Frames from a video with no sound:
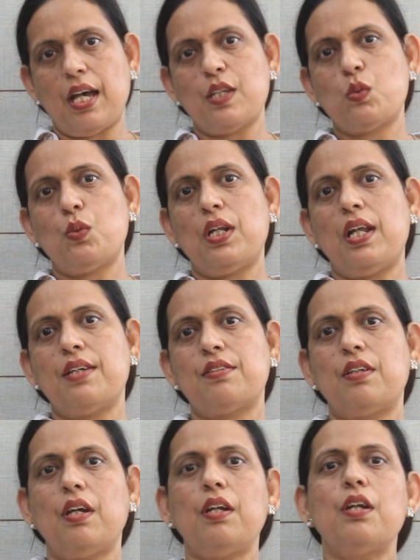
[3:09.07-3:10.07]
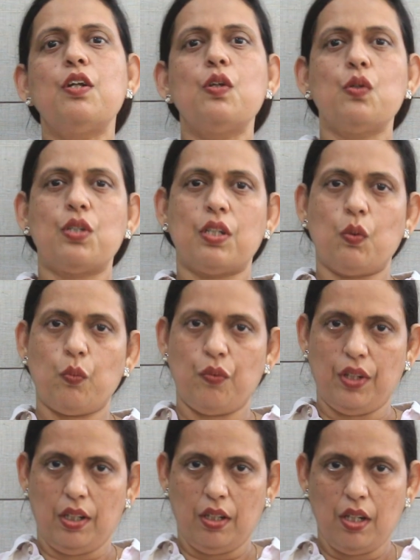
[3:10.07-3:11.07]
as well as their tuition
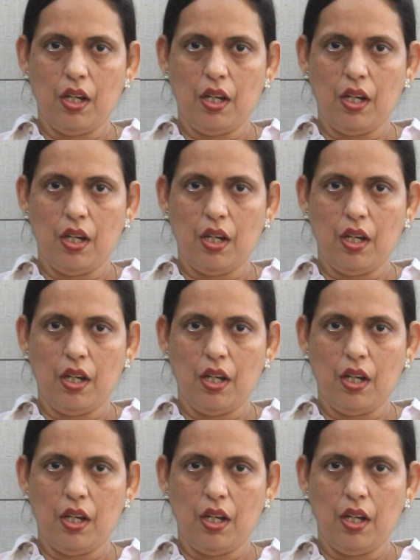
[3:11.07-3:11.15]
fee.